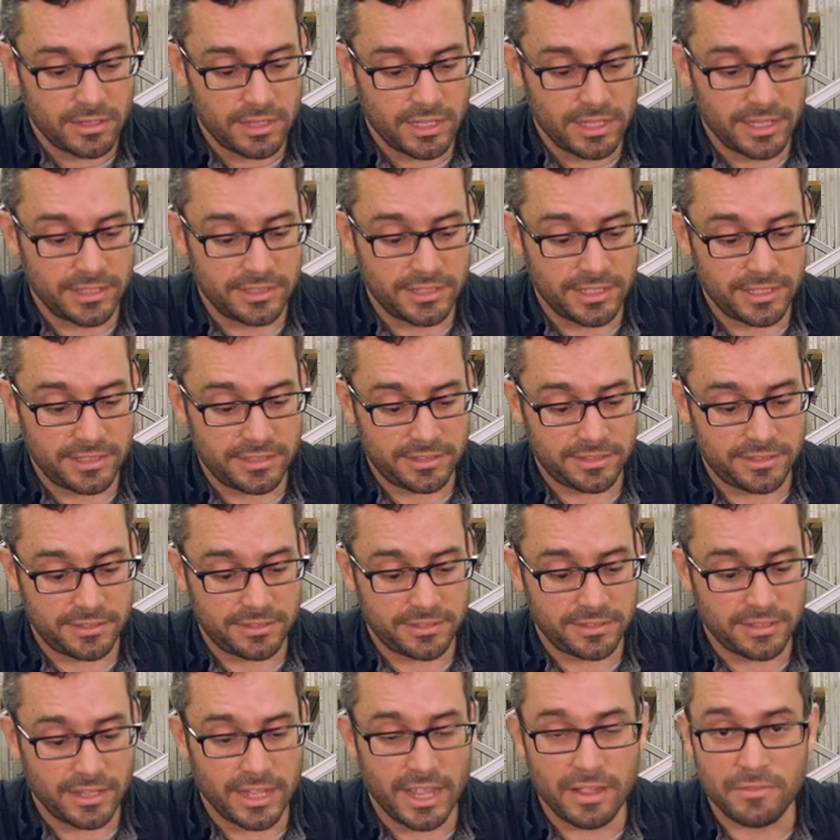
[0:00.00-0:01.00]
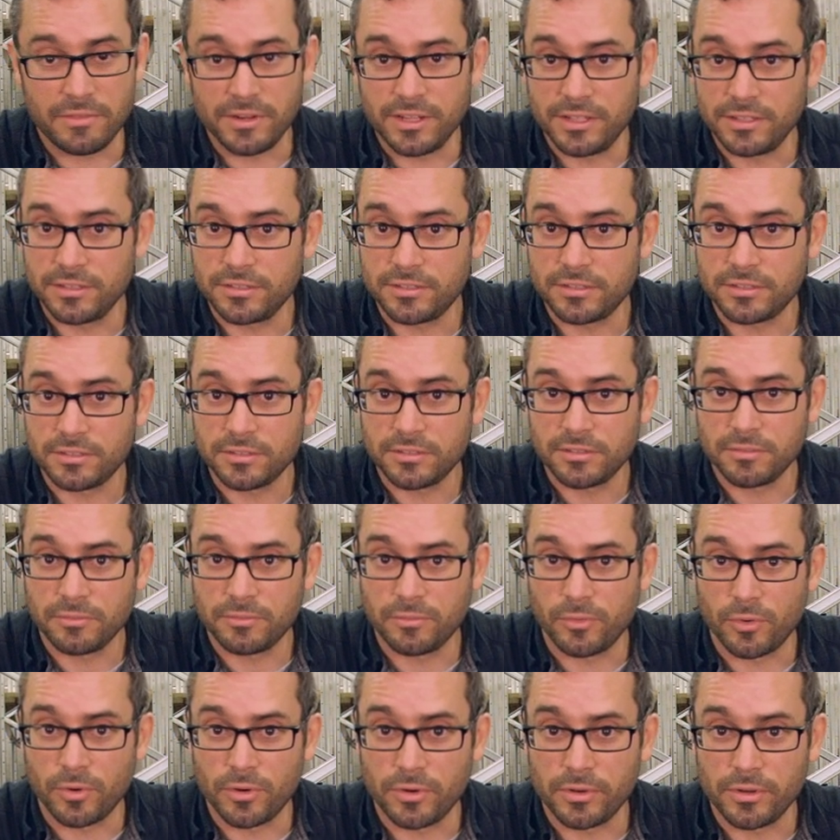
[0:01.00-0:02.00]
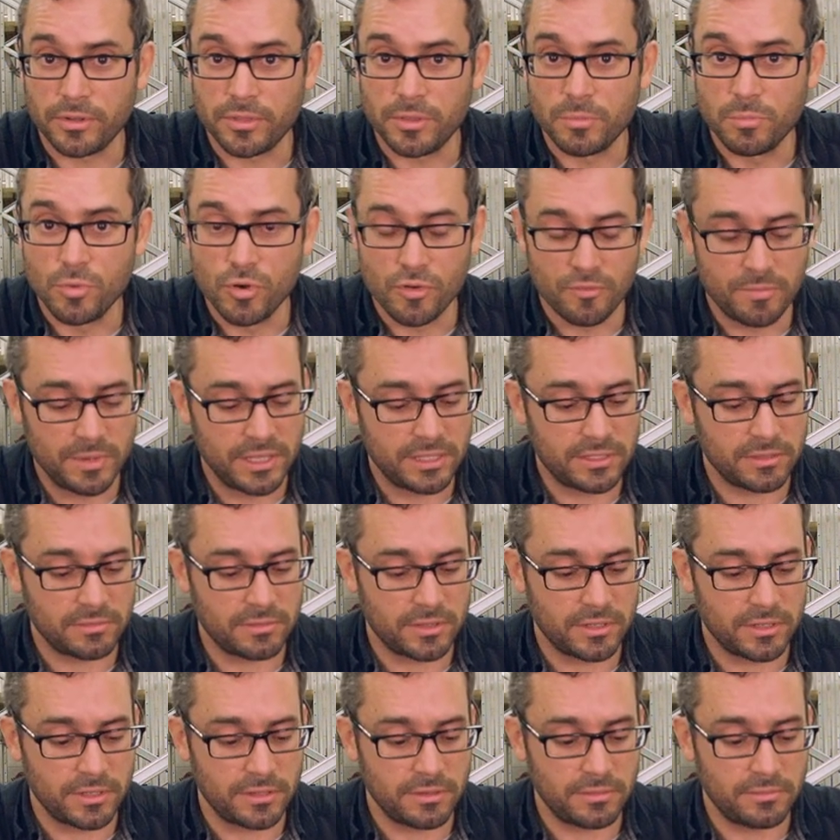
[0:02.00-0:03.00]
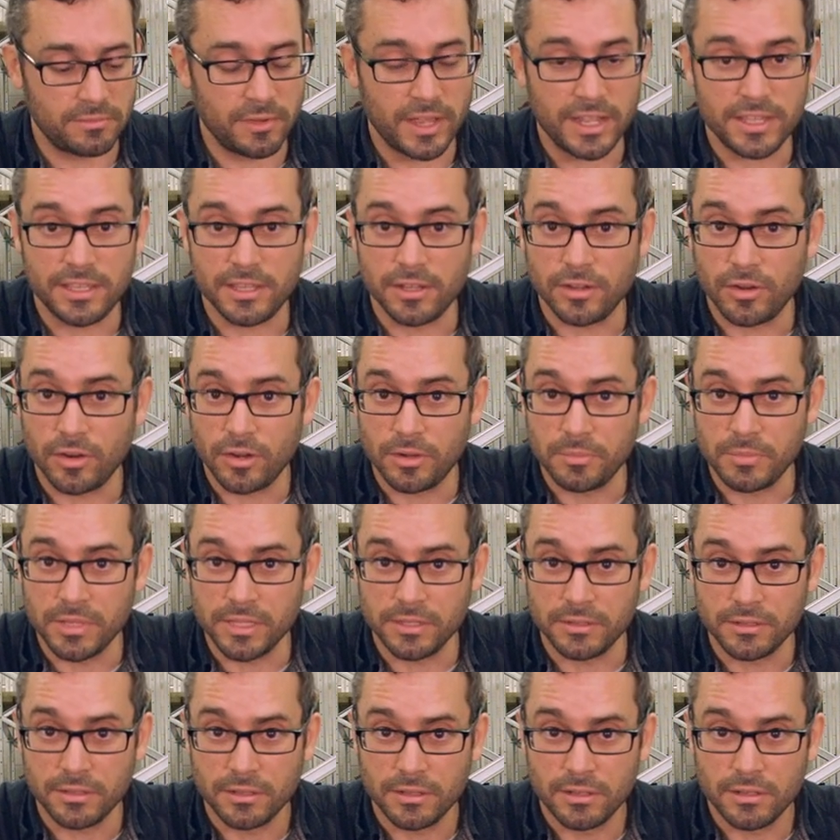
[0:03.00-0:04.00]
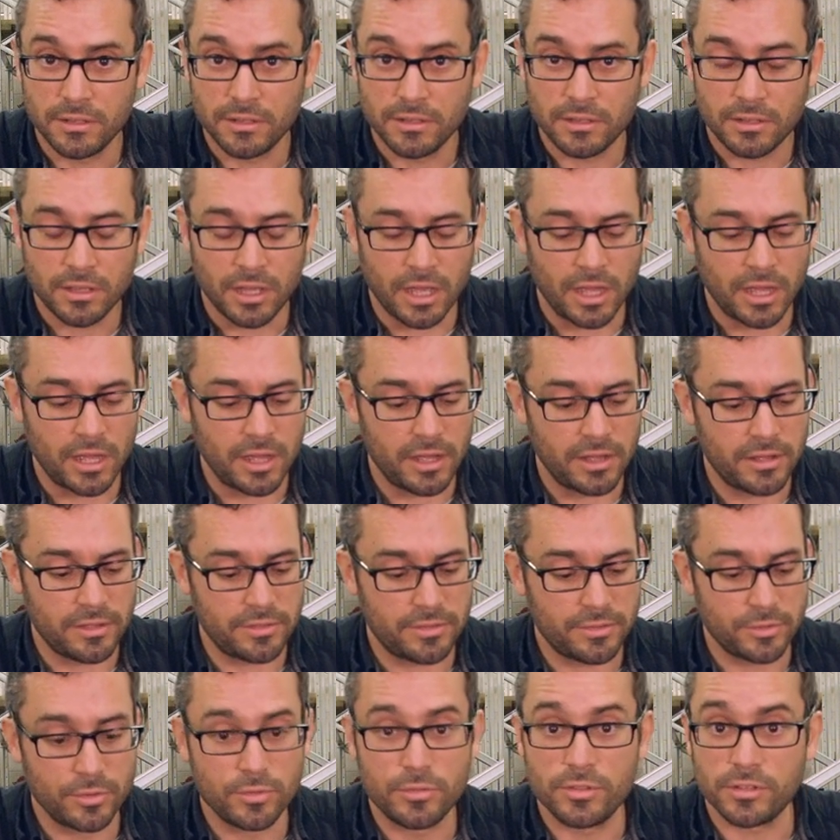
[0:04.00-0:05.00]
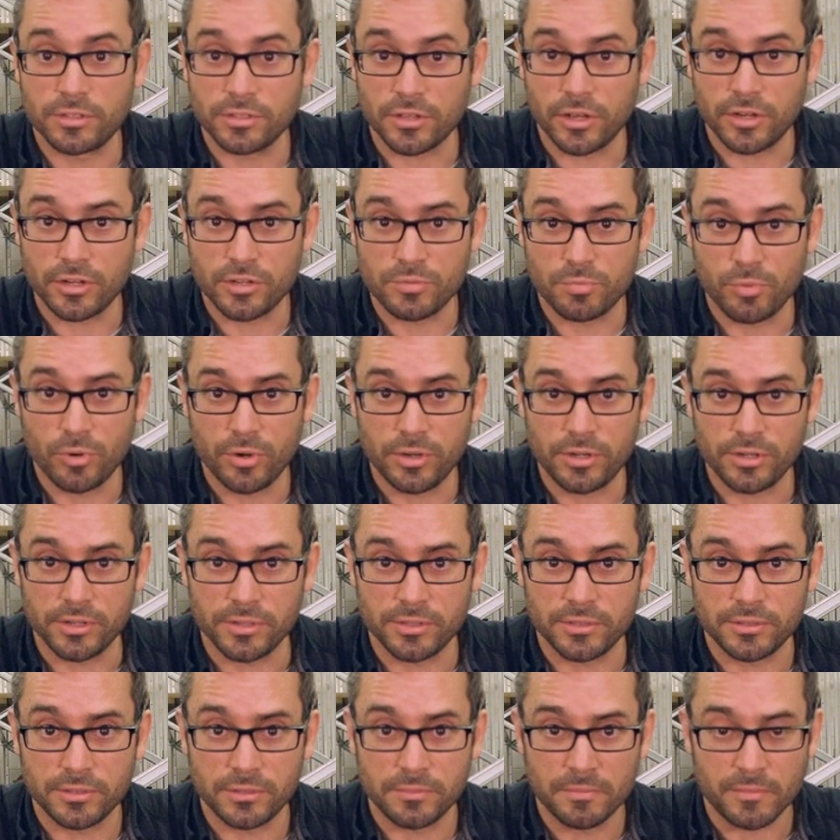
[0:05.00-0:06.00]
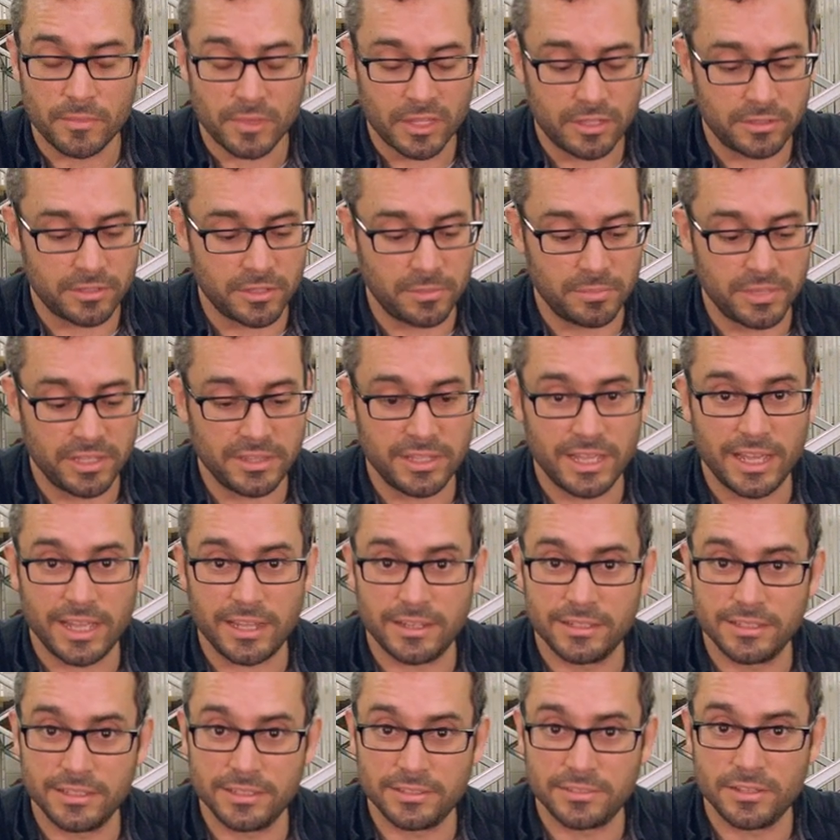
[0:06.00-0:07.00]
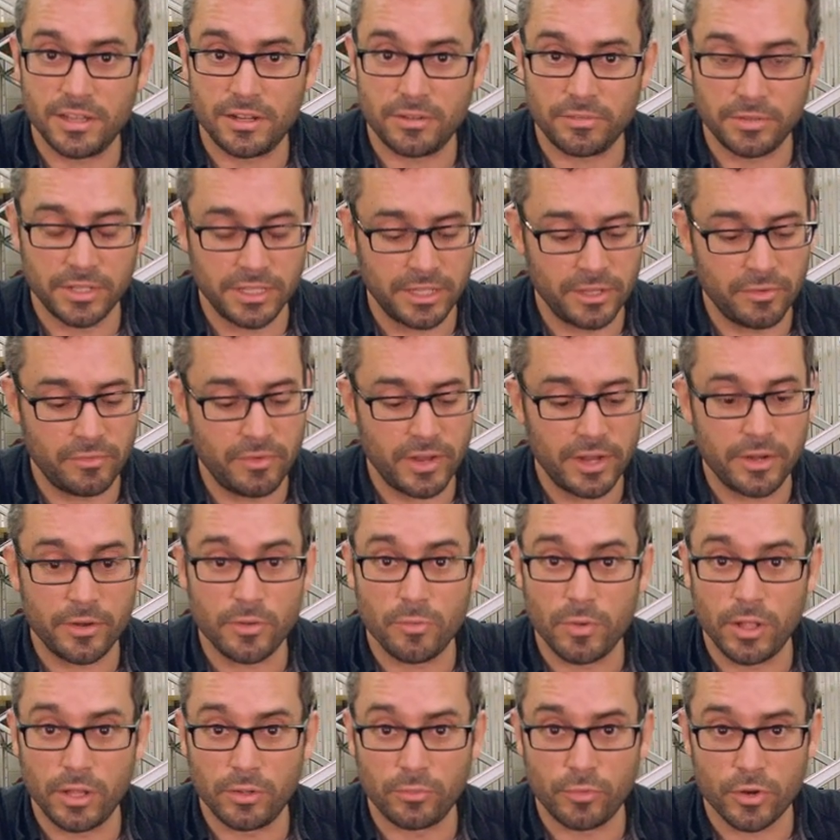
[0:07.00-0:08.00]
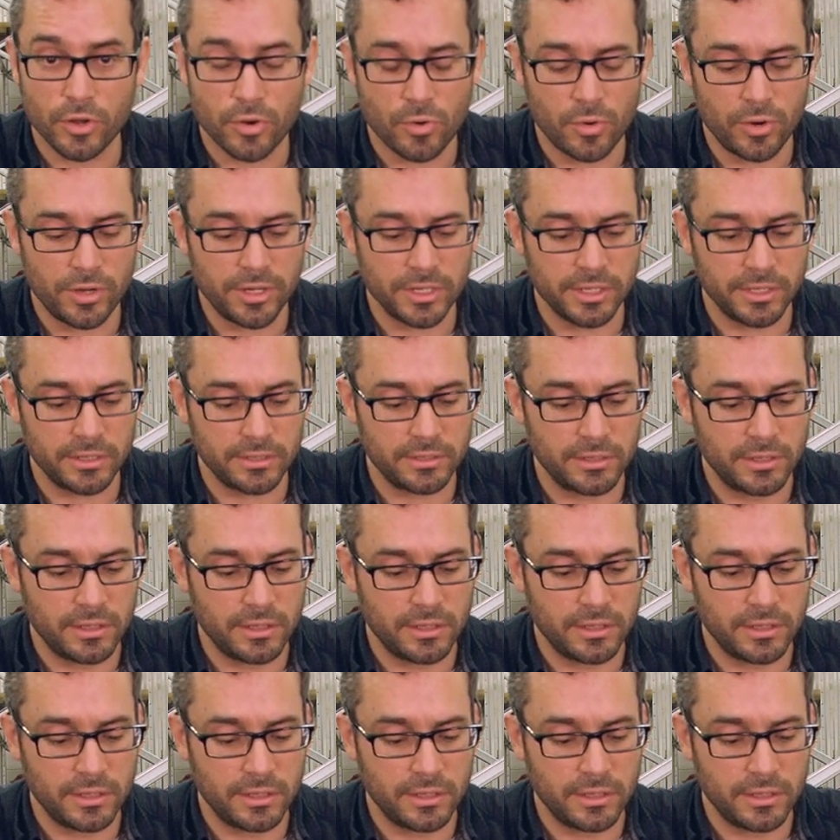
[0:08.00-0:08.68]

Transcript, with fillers: Is this evidence for the movement of a Viking army uh, through the Scottish borders? Something that is not really very well recorded.